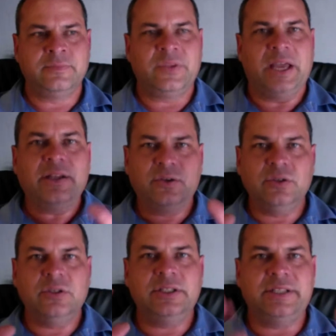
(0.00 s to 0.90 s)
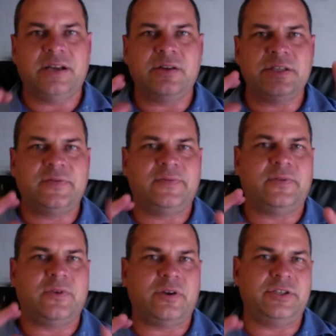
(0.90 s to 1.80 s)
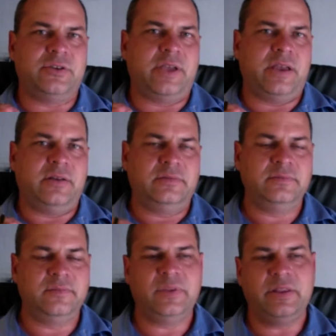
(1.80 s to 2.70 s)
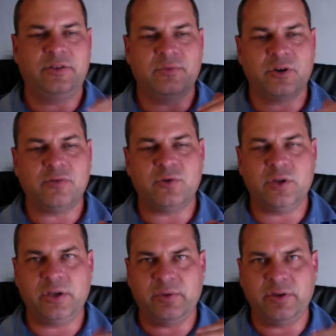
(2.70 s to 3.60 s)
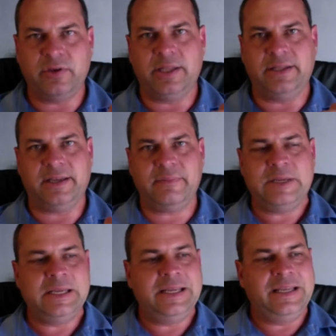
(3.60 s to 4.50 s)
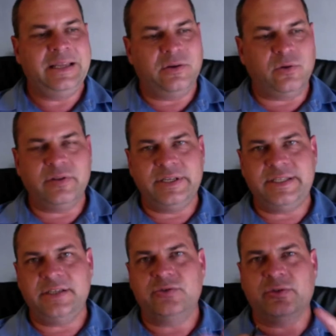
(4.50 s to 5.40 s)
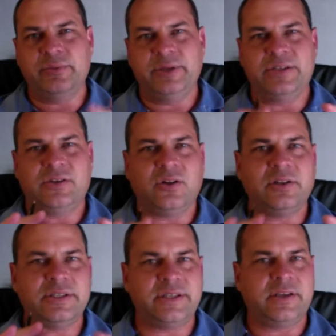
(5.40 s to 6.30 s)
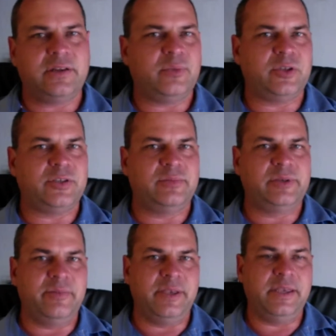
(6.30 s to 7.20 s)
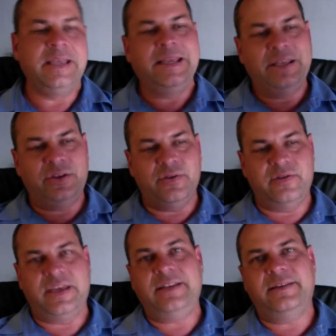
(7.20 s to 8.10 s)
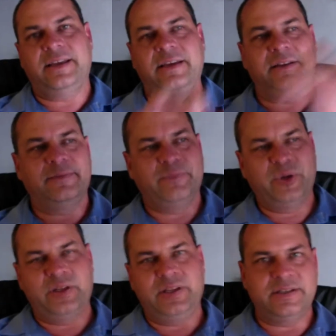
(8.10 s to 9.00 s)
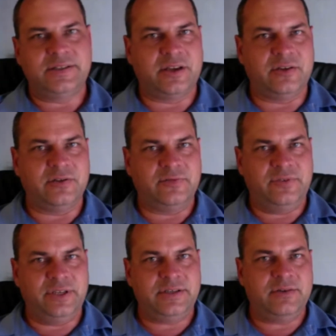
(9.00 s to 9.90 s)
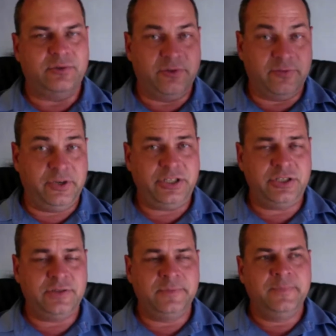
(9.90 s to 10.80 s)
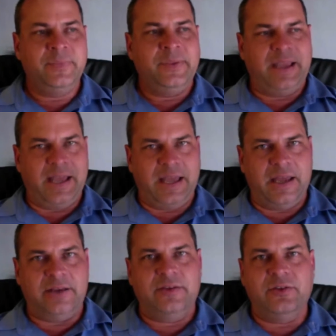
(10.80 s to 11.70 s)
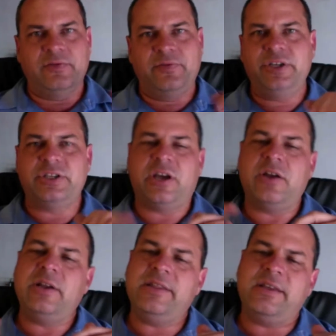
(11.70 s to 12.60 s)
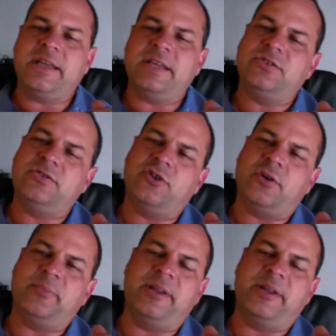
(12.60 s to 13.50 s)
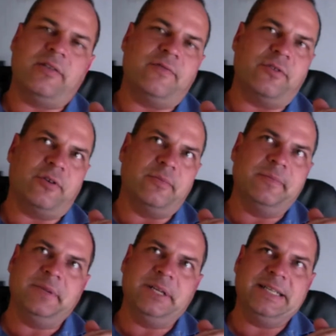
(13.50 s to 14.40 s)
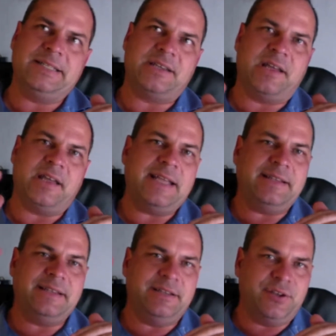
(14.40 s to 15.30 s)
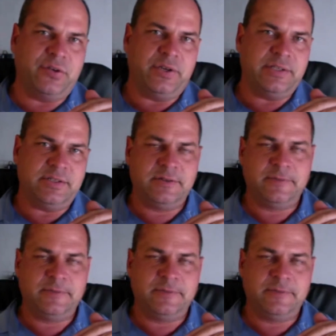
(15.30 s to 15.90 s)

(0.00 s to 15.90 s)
and cool it down as far as you can. Tomorrow morning when you get up, all these things will be as cold as they can possibly be. You then take it, put it inside your freezer or your fridge, and your fridge only then has to drop it down from, let's say, 18 degrees